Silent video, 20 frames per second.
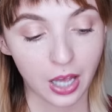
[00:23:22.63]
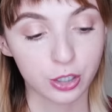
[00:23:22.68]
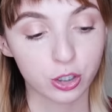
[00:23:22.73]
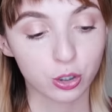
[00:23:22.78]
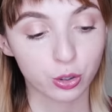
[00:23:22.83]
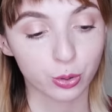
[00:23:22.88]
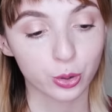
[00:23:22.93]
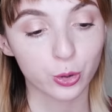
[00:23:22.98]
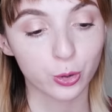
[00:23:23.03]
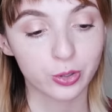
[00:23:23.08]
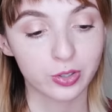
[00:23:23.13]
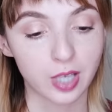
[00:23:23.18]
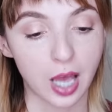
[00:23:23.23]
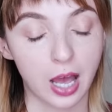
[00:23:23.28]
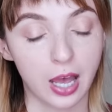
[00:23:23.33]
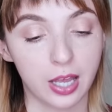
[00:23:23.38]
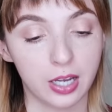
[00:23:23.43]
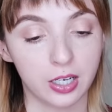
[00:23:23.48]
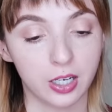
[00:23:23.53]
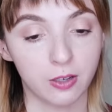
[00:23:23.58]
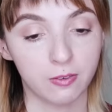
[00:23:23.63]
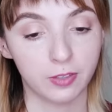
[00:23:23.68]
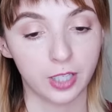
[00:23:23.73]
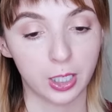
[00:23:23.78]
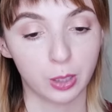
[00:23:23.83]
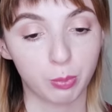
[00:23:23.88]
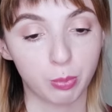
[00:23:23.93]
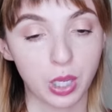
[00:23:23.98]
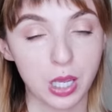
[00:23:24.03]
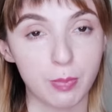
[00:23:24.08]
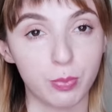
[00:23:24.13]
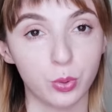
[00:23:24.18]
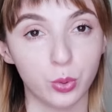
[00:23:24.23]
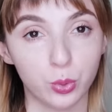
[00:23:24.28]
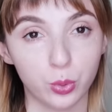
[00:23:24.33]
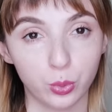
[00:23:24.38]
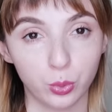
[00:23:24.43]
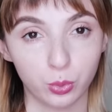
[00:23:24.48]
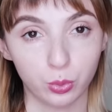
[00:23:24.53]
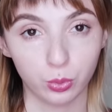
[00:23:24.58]
a true sign of like
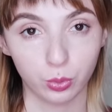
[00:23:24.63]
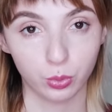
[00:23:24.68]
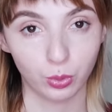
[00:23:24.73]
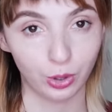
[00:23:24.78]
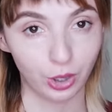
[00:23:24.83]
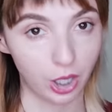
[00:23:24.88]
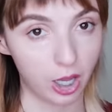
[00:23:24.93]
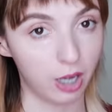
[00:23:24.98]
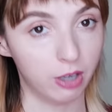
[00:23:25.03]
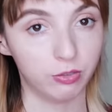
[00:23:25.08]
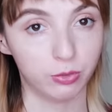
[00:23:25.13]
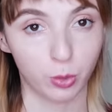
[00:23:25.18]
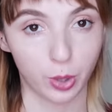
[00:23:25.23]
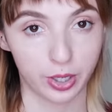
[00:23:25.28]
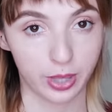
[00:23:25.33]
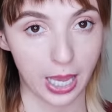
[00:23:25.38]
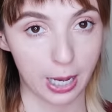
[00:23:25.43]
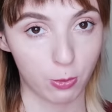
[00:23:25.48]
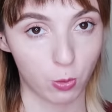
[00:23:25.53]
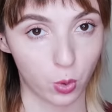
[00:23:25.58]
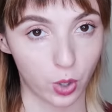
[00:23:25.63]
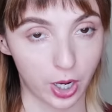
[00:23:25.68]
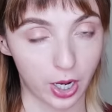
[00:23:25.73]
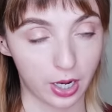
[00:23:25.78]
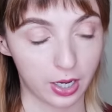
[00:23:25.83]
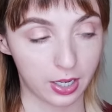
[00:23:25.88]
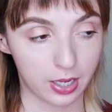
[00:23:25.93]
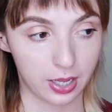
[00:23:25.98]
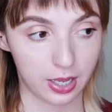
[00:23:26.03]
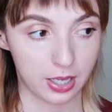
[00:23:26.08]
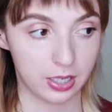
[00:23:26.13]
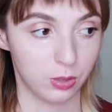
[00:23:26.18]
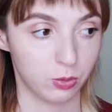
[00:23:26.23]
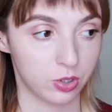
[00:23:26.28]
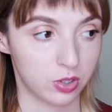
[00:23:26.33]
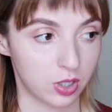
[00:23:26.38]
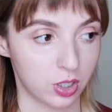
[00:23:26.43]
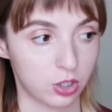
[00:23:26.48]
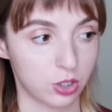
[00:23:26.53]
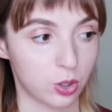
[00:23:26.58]
people who love where they work and it
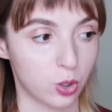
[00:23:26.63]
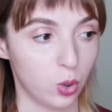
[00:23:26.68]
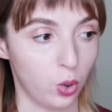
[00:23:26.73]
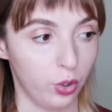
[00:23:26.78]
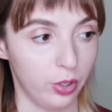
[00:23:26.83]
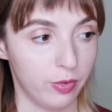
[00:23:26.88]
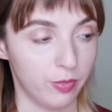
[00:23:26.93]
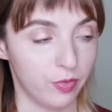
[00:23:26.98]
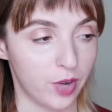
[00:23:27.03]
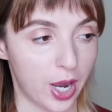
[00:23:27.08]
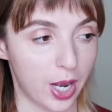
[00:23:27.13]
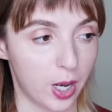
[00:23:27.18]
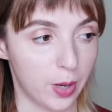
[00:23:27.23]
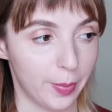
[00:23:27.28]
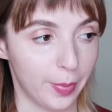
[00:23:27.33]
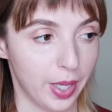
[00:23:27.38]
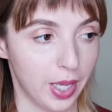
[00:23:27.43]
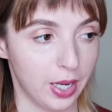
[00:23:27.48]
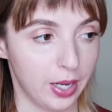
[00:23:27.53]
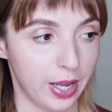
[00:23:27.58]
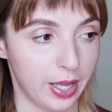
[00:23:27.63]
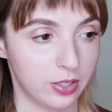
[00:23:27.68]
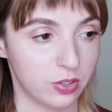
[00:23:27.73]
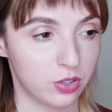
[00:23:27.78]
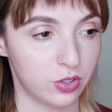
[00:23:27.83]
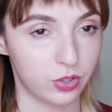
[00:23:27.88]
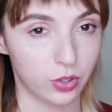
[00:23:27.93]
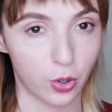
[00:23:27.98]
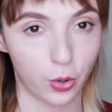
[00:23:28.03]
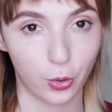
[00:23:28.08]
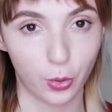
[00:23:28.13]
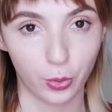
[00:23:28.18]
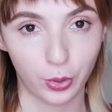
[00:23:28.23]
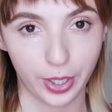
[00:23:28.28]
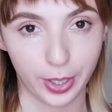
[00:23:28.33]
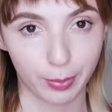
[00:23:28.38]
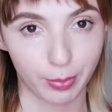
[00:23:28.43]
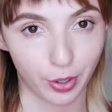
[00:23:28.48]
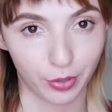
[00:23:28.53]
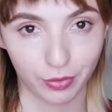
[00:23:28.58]
was such a cool environment and so
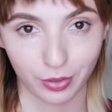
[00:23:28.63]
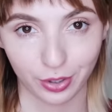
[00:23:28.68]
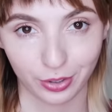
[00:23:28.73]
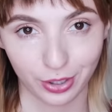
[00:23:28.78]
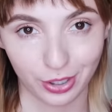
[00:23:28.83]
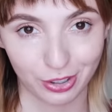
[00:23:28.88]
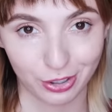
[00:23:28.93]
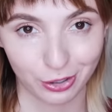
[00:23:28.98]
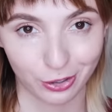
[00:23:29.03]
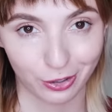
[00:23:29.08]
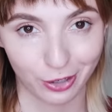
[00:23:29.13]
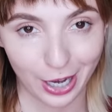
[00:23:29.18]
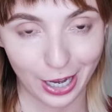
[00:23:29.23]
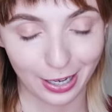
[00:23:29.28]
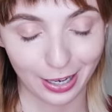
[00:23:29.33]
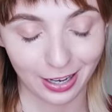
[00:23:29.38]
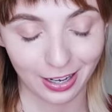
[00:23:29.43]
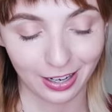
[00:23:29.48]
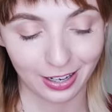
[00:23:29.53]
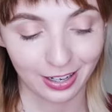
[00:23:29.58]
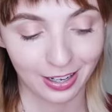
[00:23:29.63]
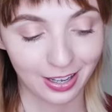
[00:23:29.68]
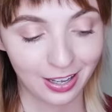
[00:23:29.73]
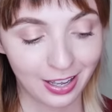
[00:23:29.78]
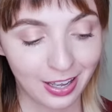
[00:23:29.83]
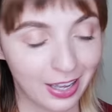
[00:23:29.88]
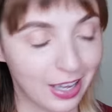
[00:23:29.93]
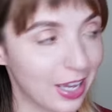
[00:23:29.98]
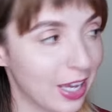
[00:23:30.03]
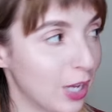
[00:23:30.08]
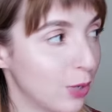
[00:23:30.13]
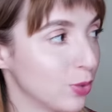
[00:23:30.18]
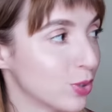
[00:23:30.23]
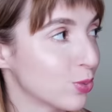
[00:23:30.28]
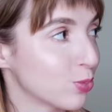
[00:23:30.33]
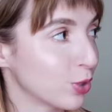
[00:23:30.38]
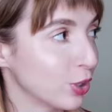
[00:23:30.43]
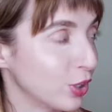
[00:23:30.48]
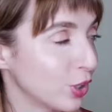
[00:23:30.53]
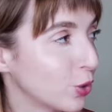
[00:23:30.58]
like perfectly curated. It
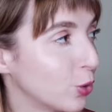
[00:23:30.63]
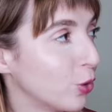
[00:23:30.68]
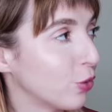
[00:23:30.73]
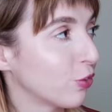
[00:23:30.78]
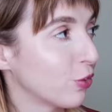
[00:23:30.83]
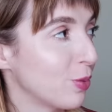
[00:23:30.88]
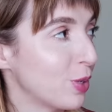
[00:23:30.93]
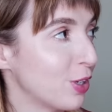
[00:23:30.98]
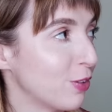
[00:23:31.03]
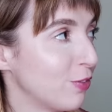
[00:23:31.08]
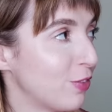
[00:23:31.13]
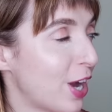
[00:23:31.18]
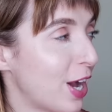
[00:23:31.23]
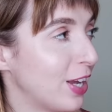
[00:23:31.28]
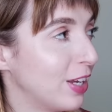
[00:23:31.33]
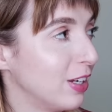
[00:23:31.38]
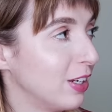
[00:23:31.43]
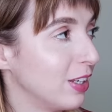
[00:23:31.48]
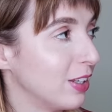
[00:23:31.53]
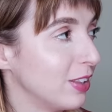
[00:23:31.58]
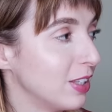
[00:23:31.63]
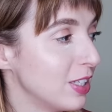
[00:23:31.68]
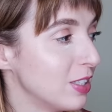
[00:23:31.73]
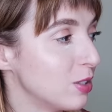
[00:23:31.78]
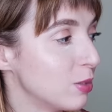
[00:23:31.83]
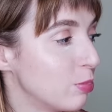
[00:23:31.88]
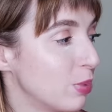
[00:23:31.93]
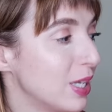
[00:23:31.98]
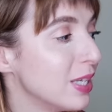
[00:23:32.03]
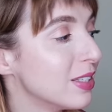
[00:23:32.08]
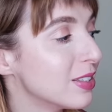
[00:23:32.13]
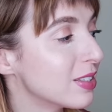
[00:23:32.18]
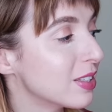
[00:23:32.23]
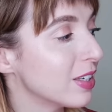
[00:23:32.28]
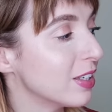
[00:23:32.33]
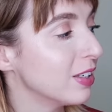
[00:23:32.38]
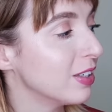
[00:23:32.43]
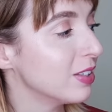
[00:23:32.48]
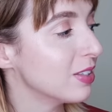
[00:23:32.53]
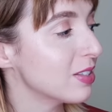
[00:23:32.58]
was really cool for me to find these
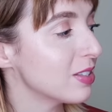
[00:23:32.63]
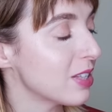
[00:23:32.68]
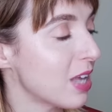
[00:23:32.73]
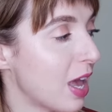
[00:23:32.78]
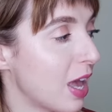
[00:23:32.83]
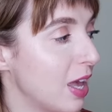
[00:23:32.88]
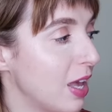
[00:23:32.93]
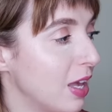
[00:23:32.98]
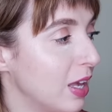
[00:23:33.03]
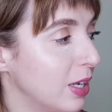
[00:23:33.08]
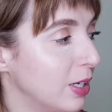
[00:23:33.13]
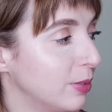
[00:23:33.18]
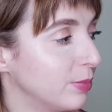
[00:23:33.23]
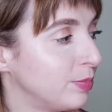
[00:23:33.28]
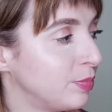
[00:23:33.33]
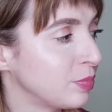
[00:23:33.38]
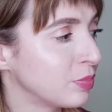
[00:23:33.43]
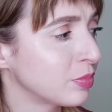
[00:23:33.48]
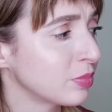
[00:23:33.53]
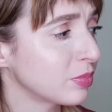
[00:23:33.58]
pieces and